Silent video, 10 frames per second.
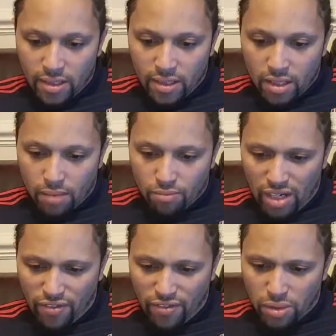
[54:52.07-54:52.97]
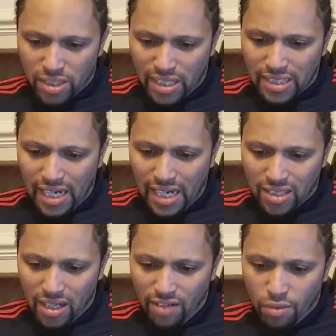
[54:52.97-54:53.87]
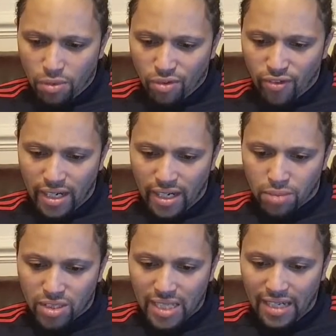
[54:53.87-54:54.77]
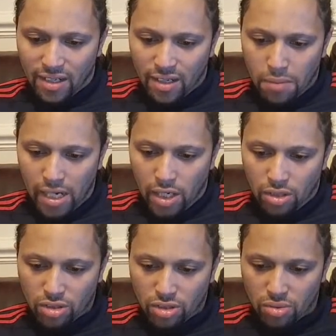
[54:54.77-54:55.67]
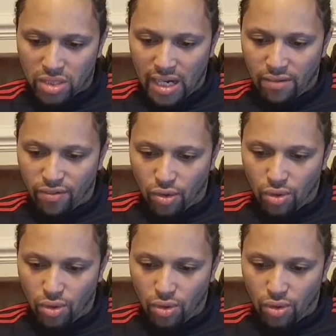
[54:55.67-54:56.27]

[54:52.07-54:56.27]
Raphael says, as a Liverpool fan, I'm saddened about Arsenal's downfall.